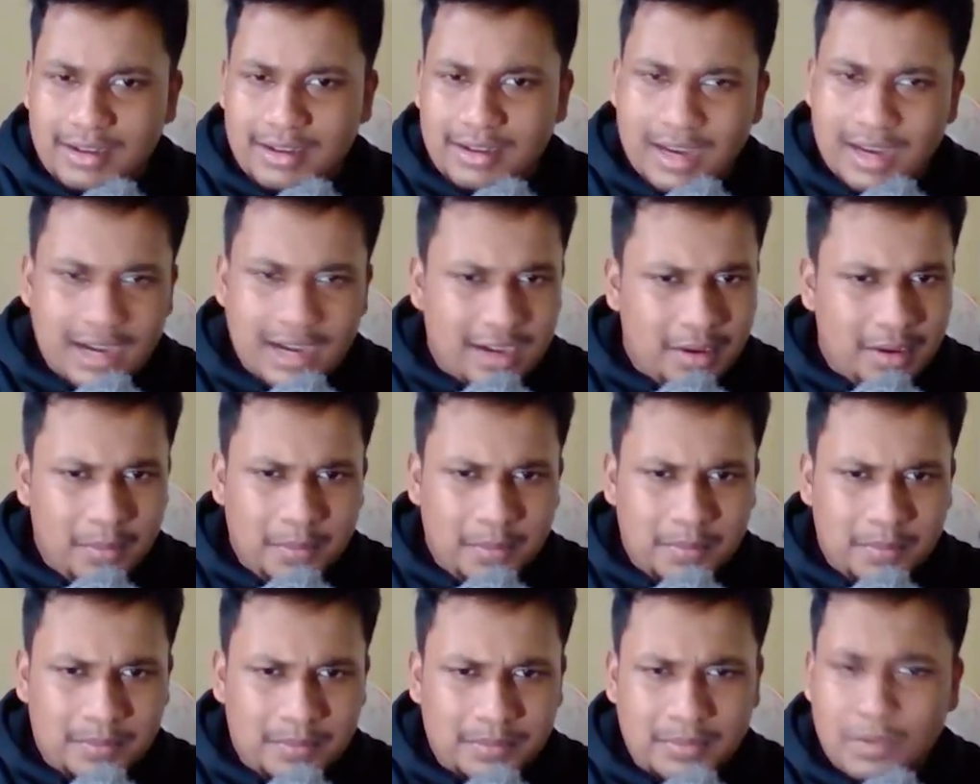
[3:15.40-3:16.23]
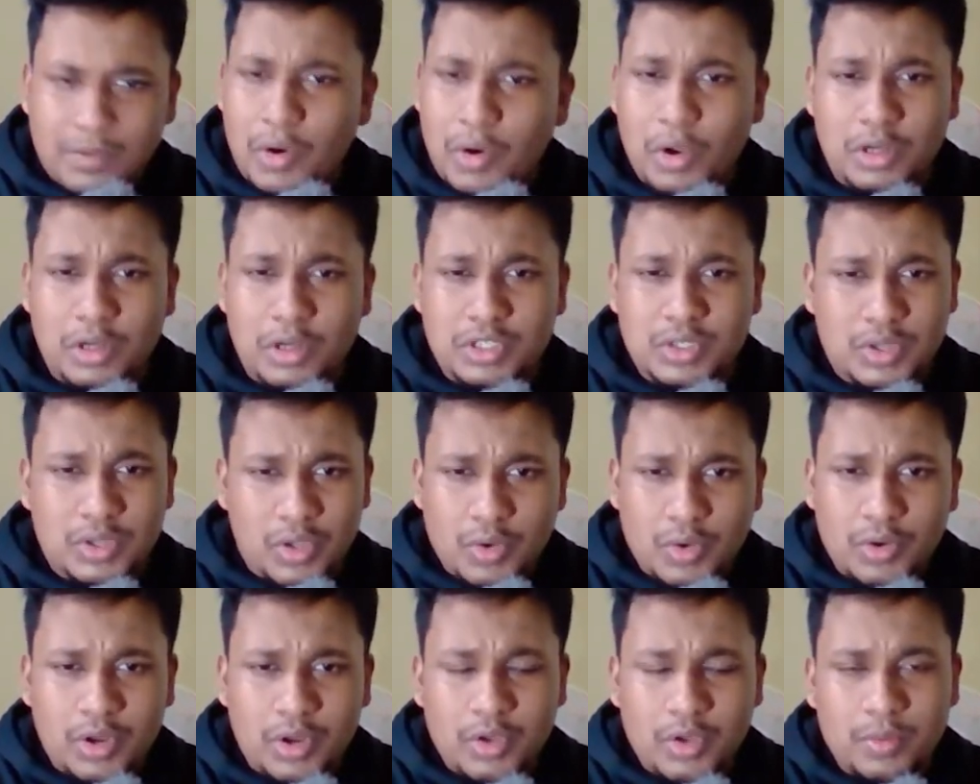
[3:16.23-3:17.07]
GitHub, also
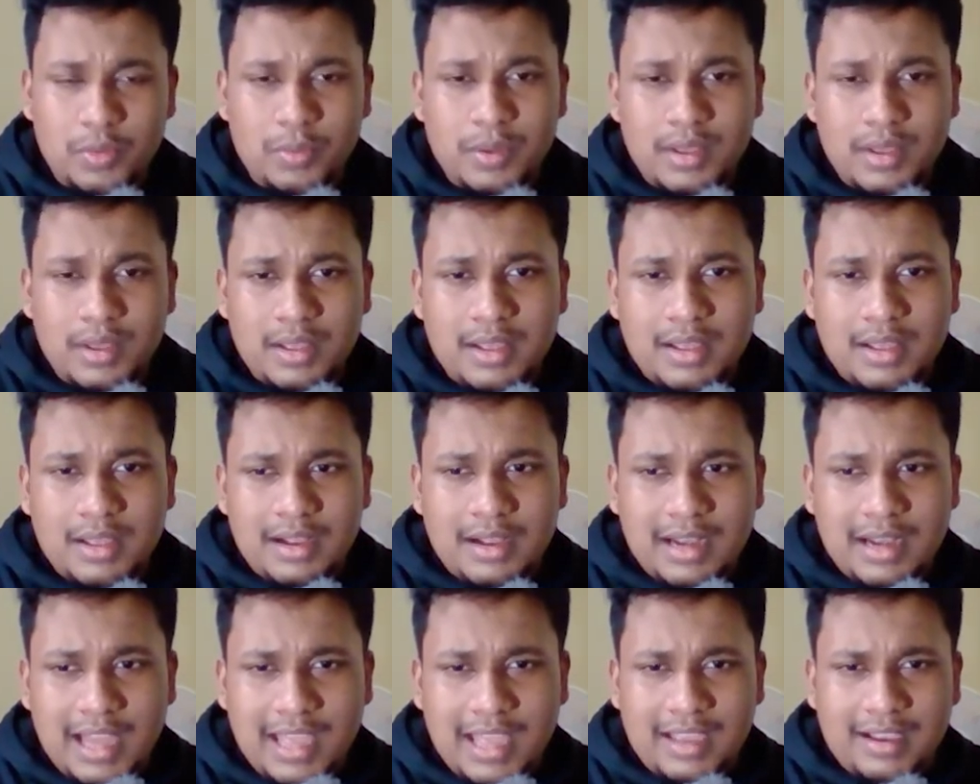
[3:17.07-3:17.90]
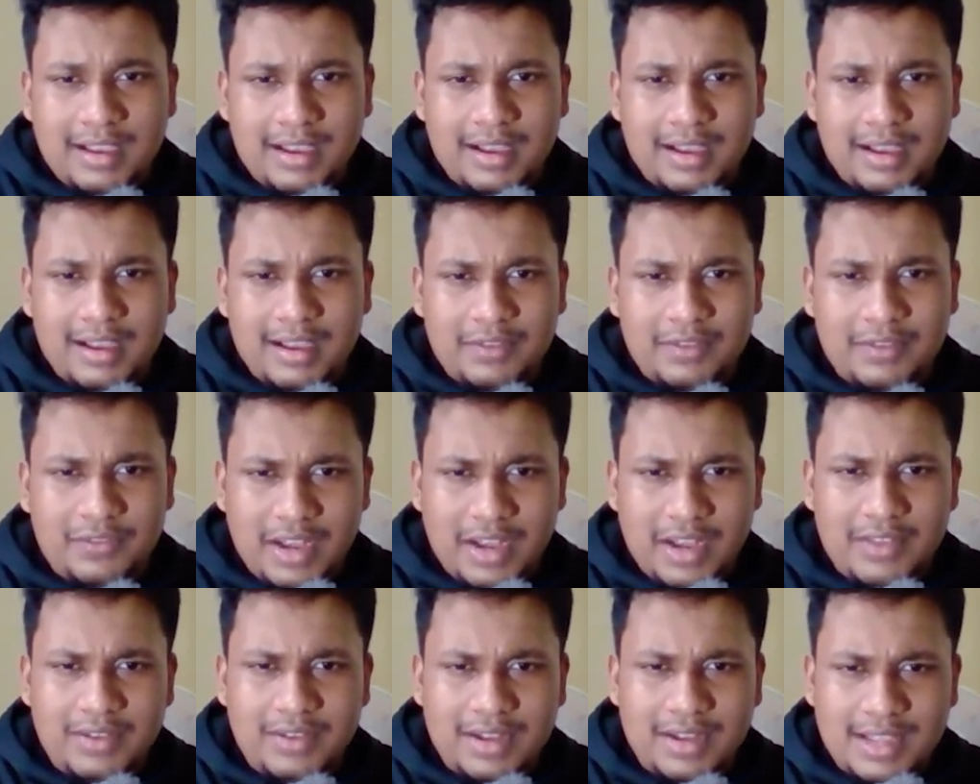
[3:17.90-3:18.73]
YouTube, like if
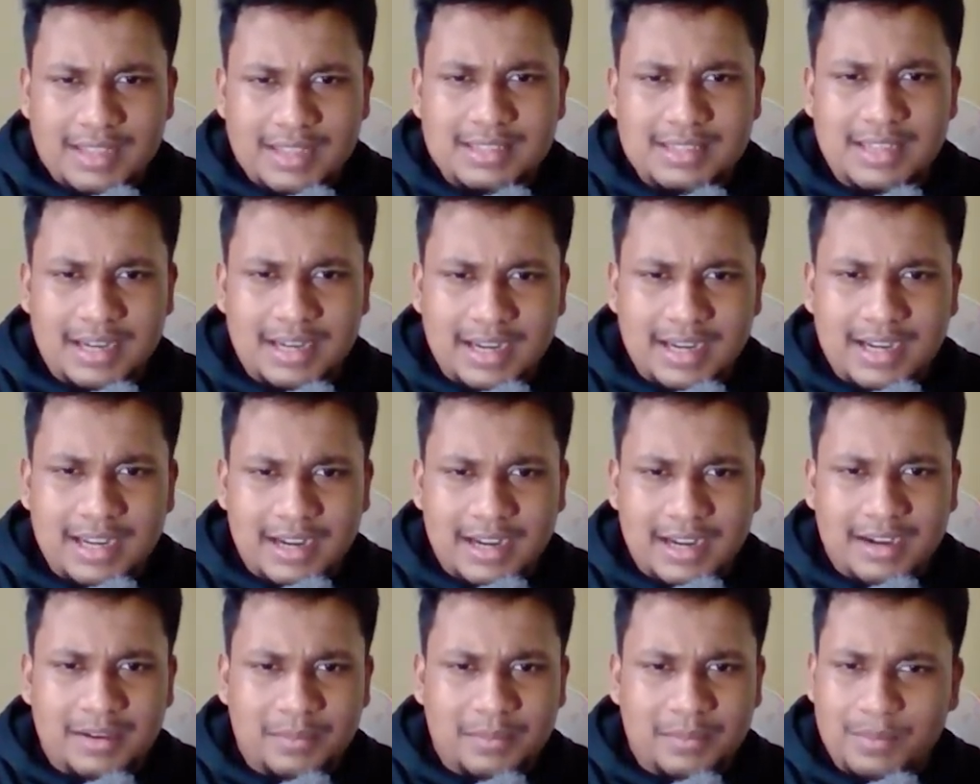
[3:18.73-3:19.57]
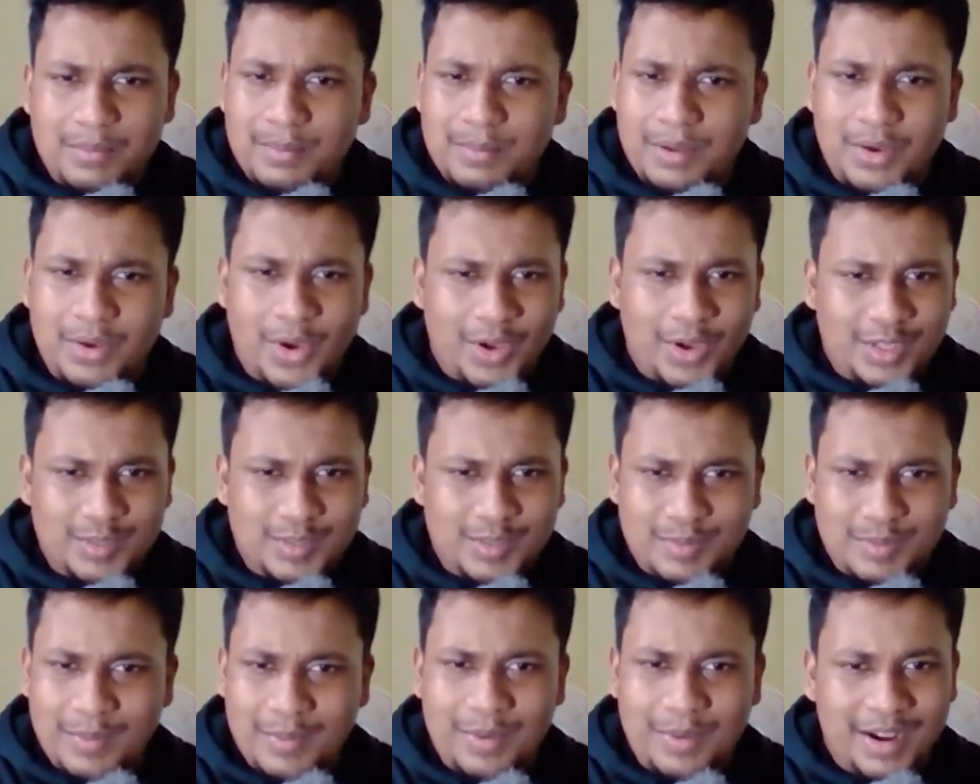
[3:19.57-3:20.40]
anyone has done it yet, because
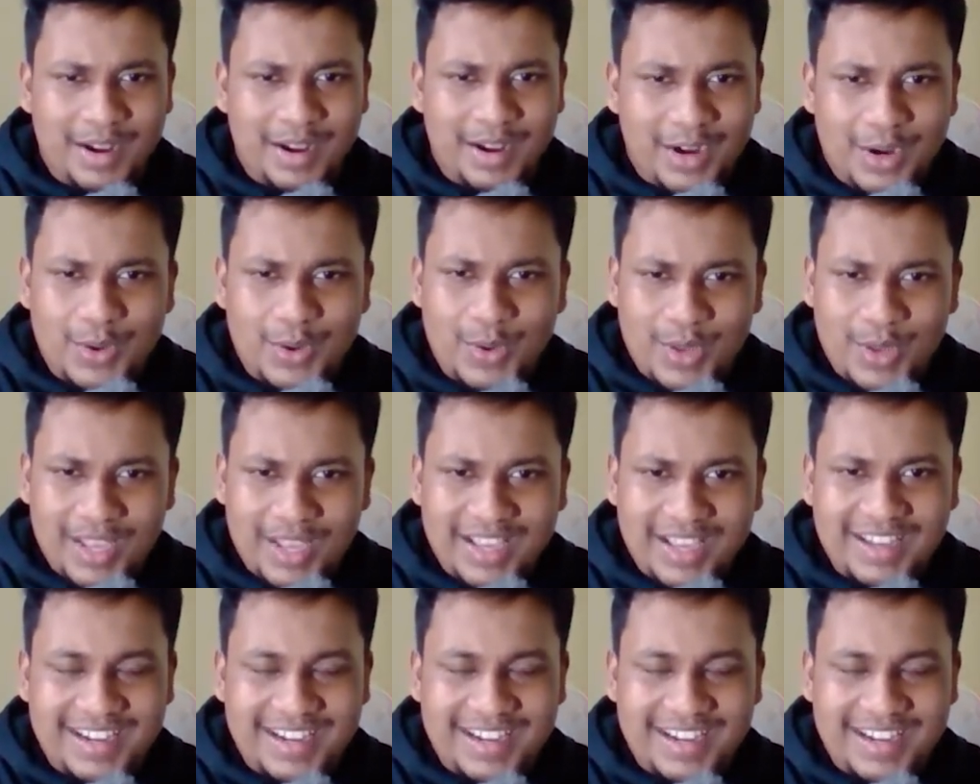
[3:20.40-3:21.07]
people are doing